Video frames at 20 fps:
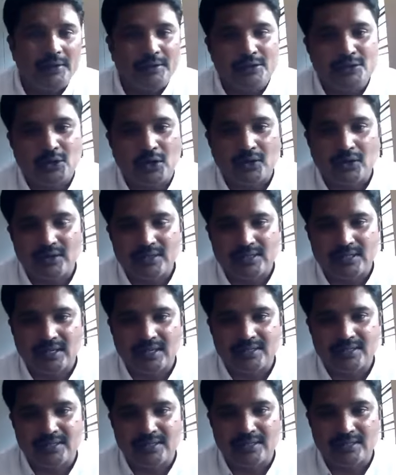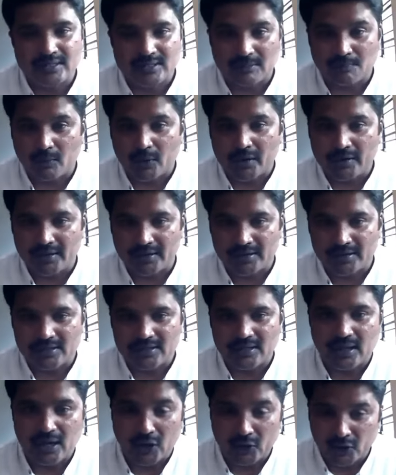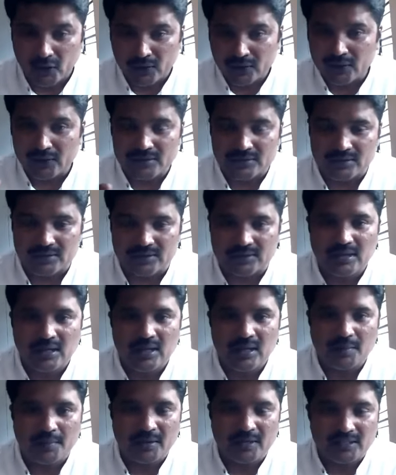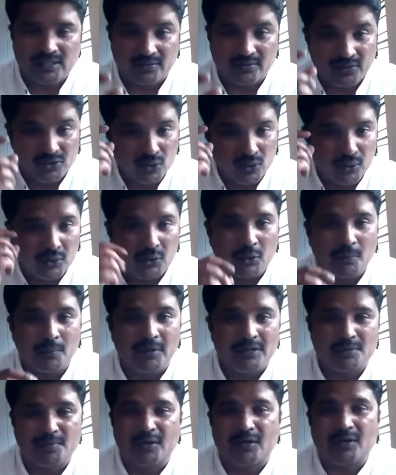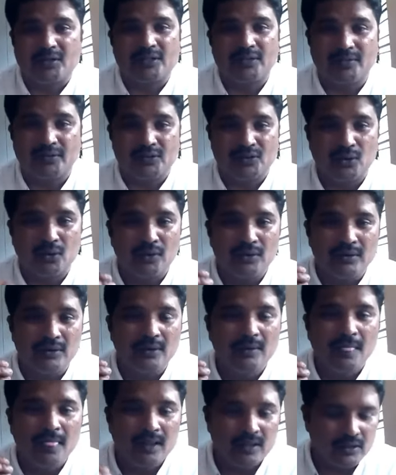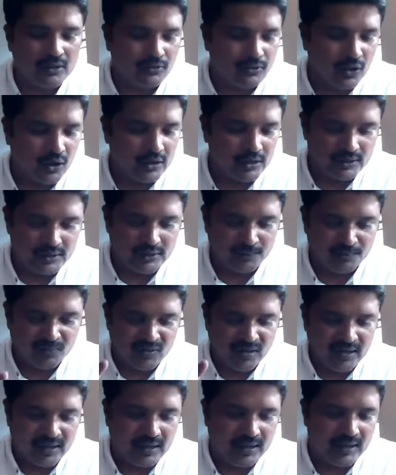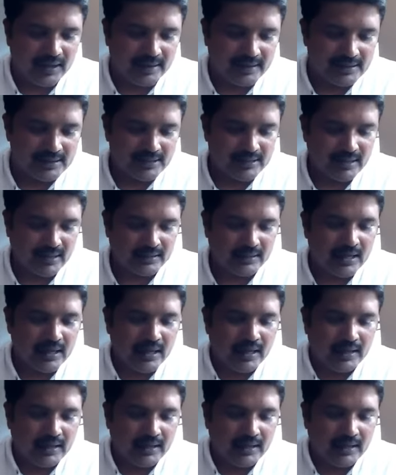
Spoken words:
Aristotle says in his Poetics, anagnosis, because of his own hubris, because of his own the follies, he led his death.